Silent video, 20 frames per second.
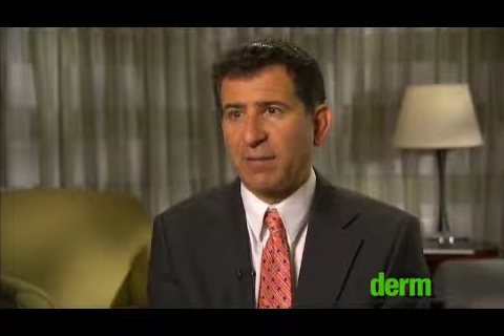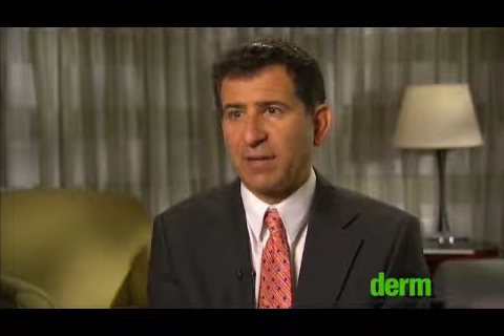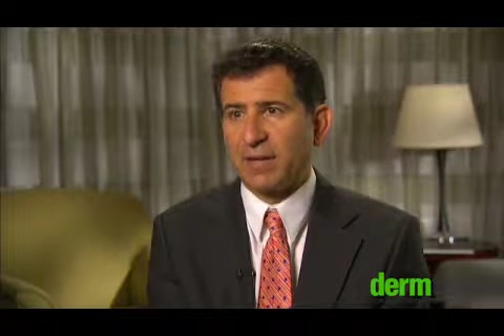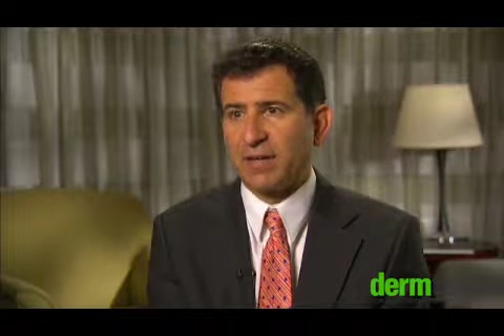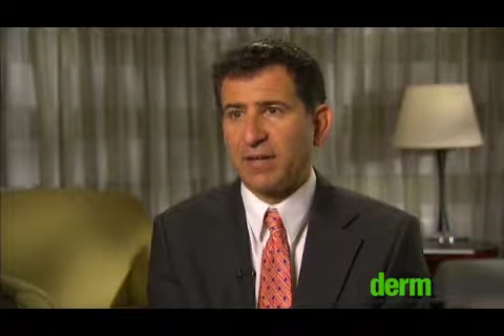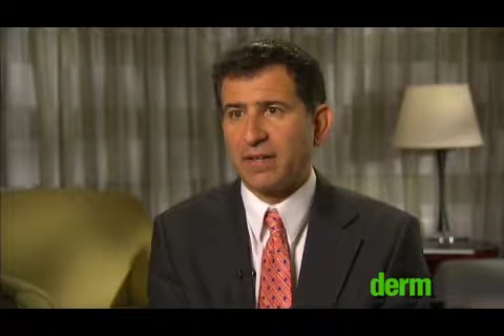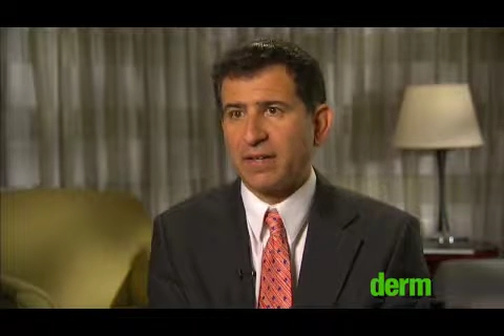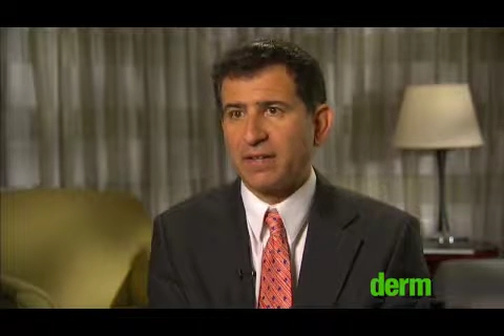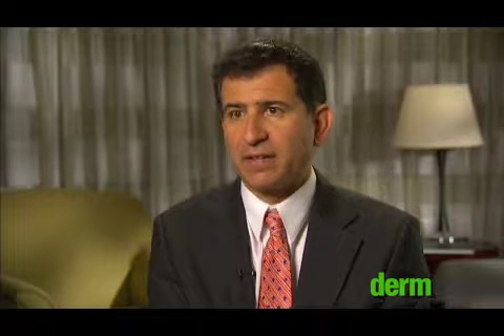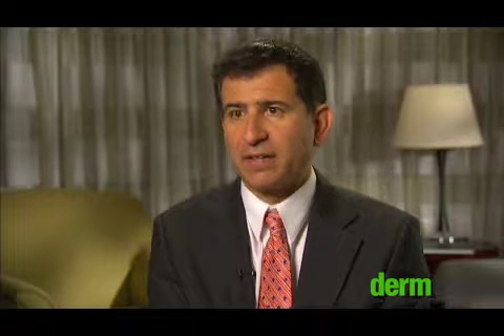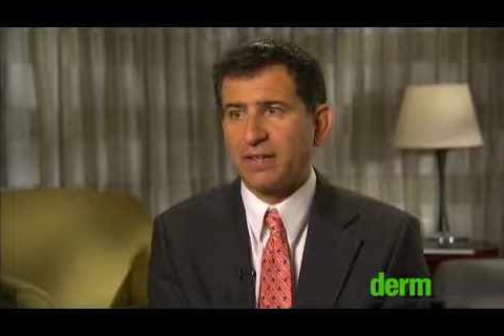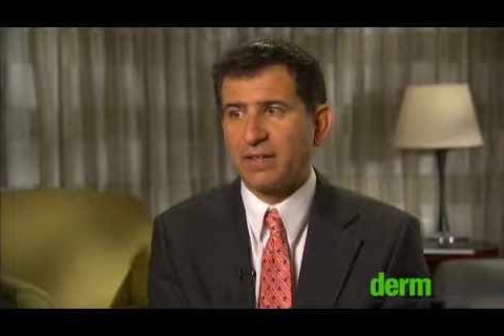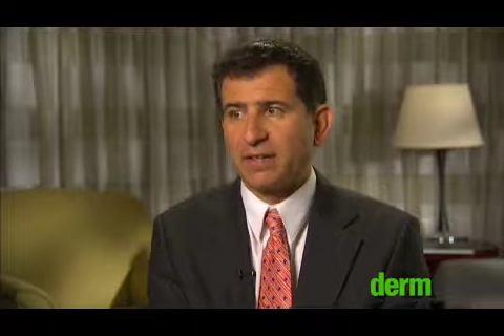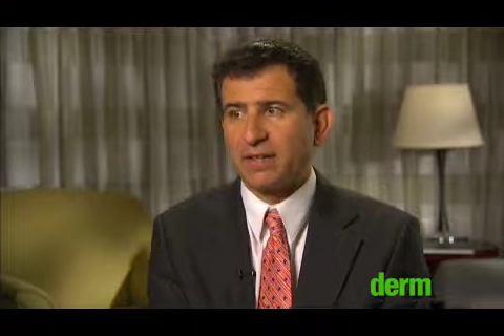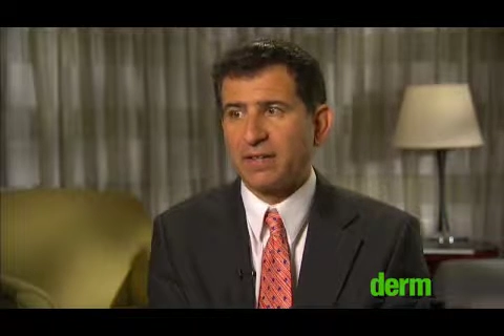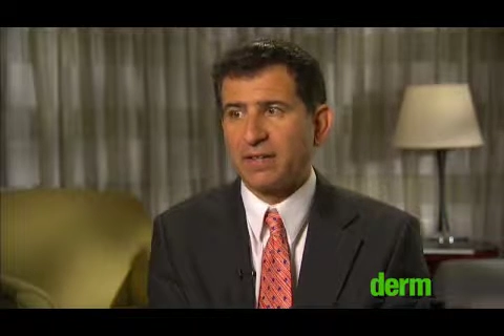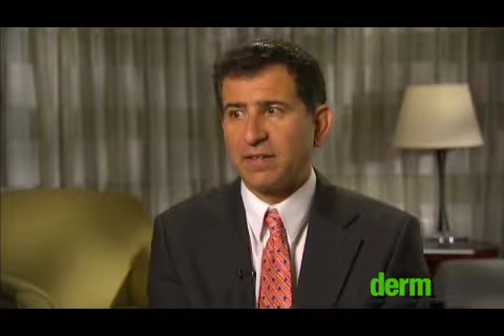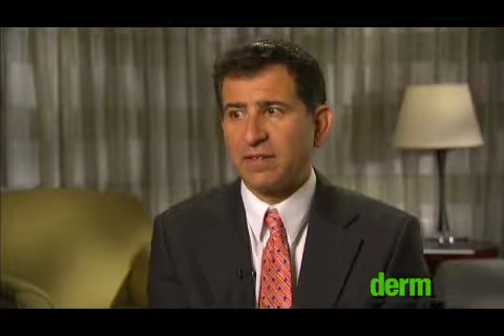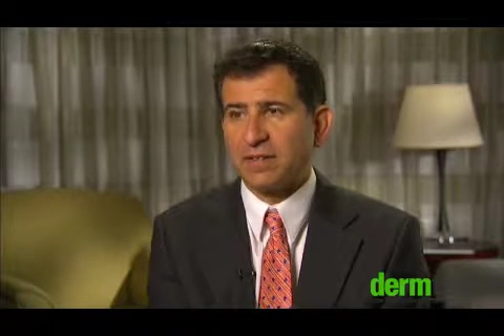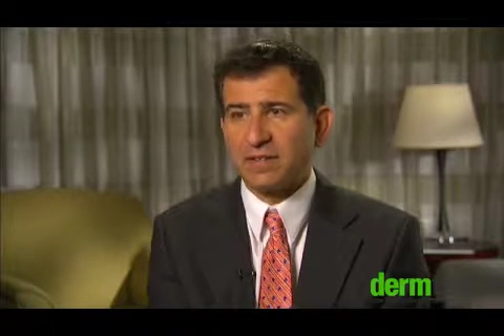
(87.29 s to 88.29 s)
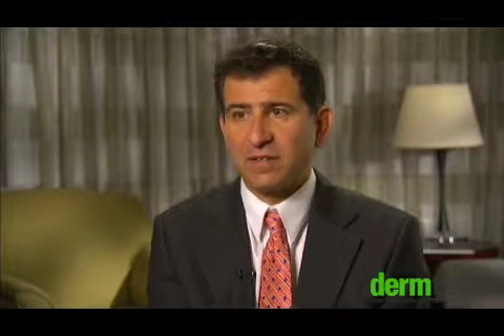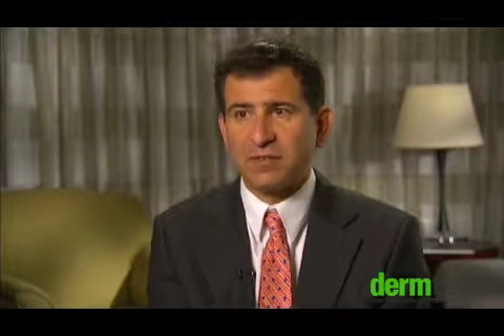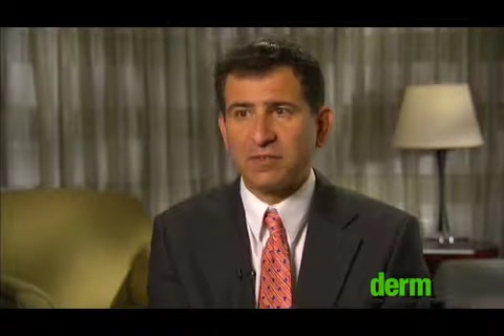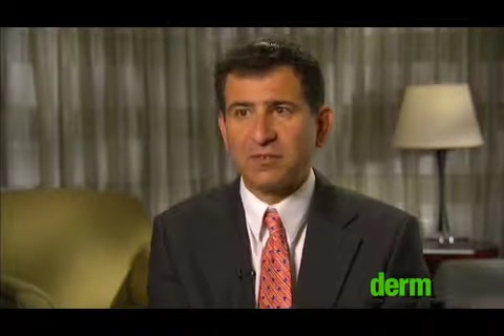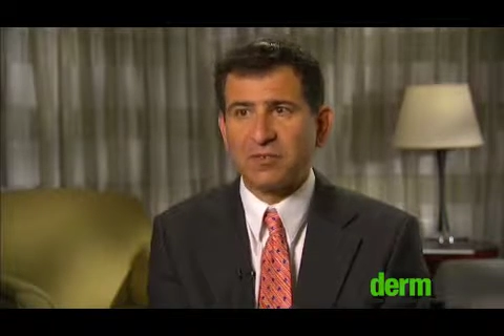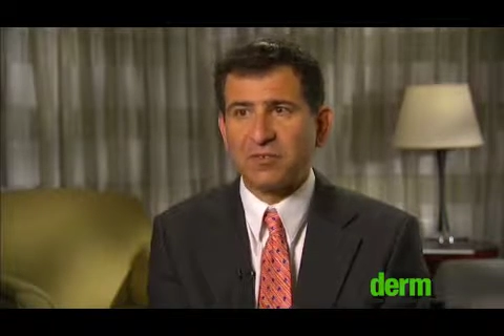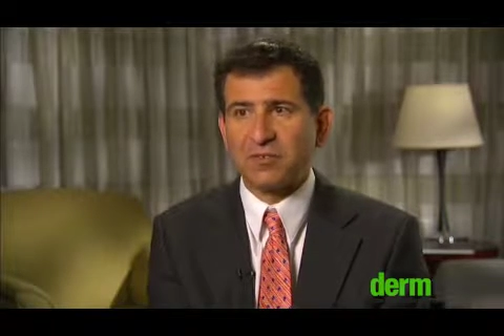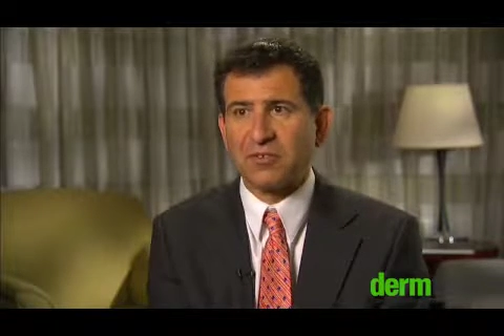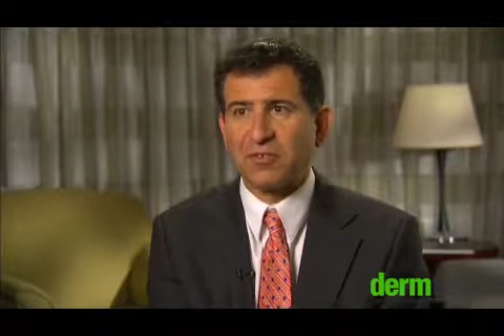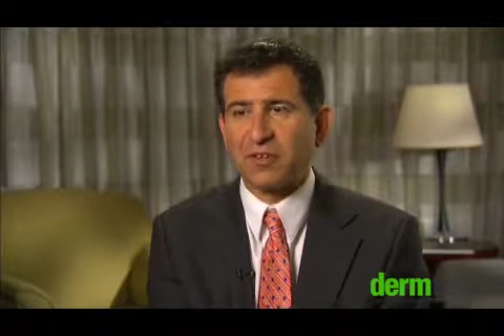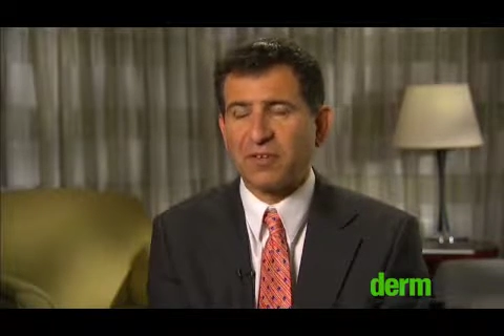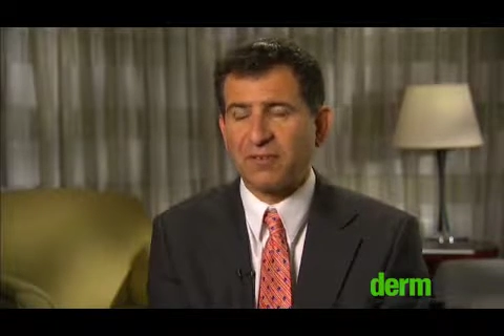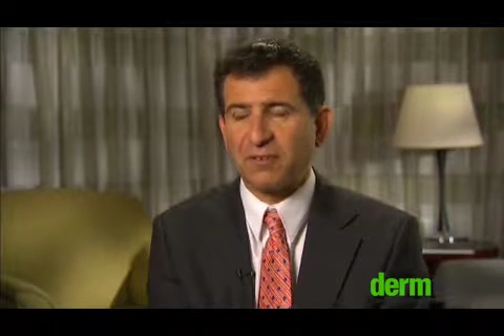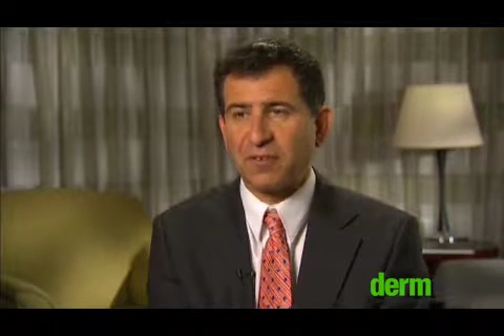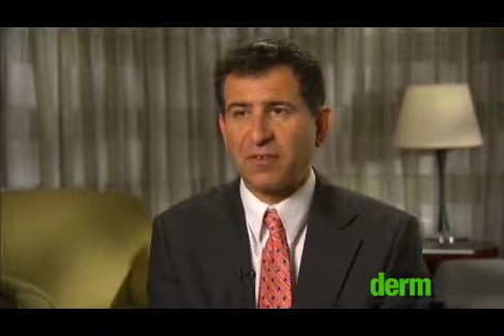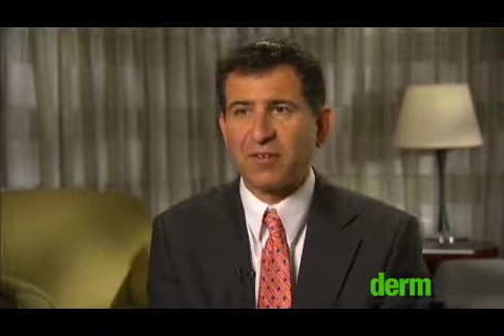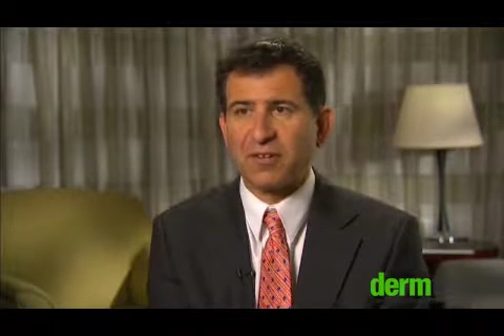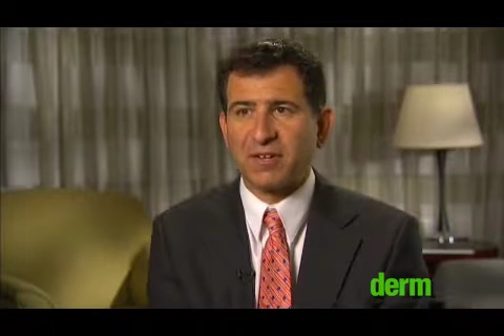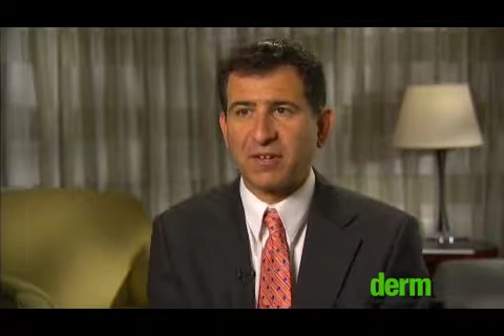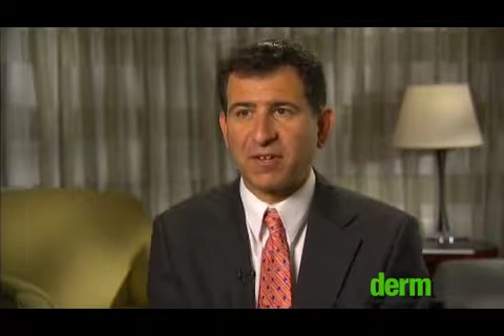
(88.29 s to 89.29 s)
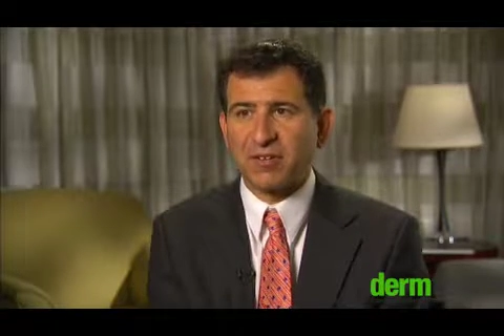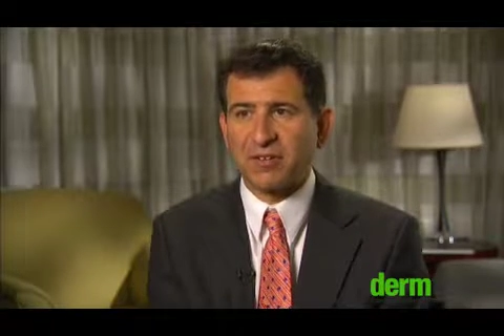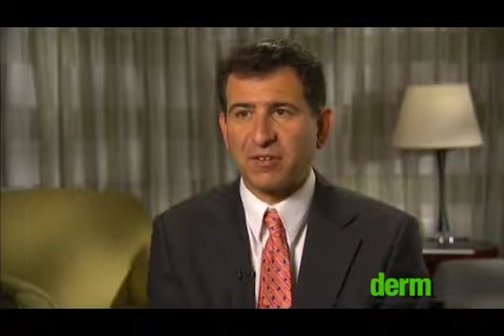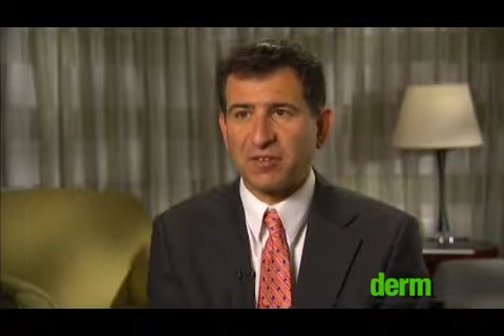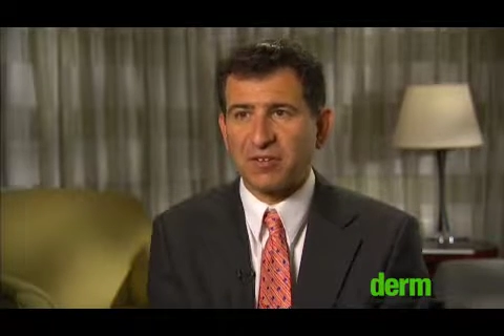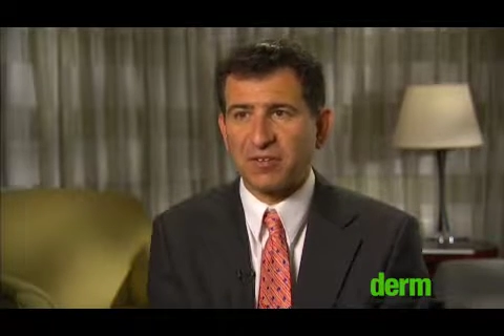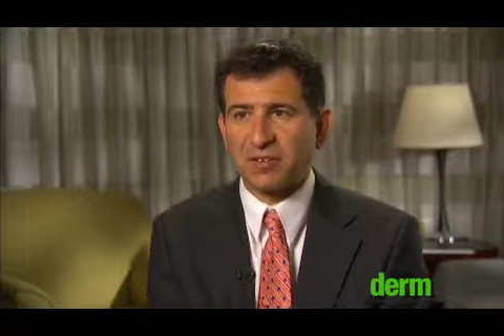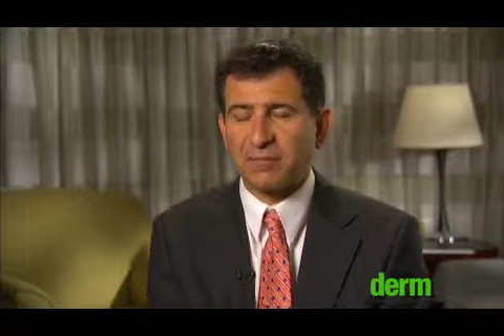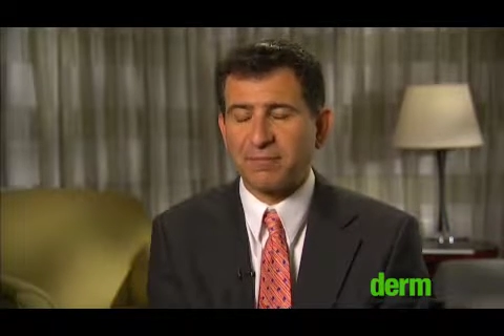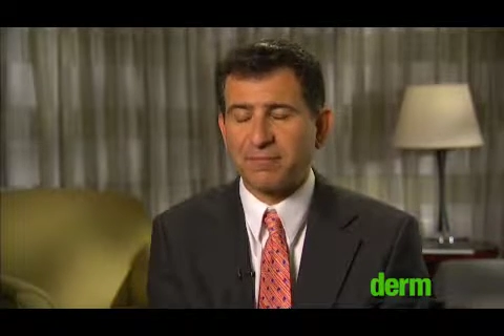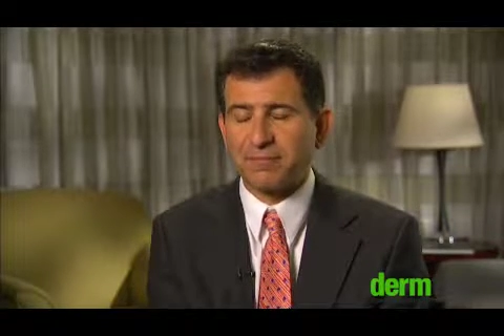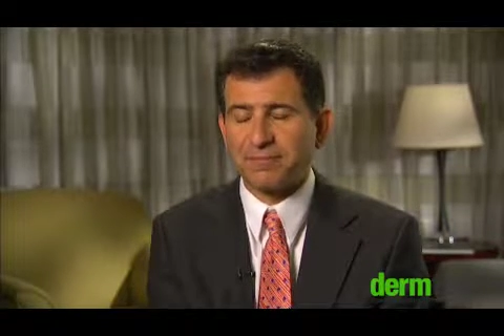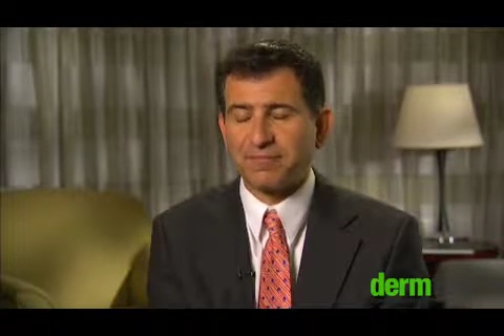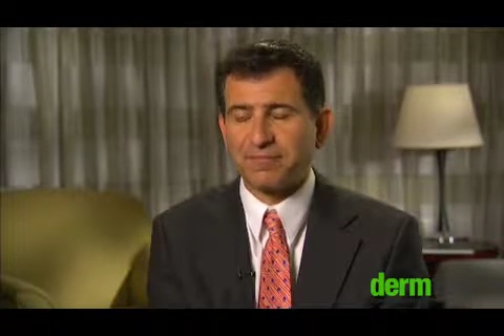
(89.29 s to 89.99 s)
and it heals very nicely.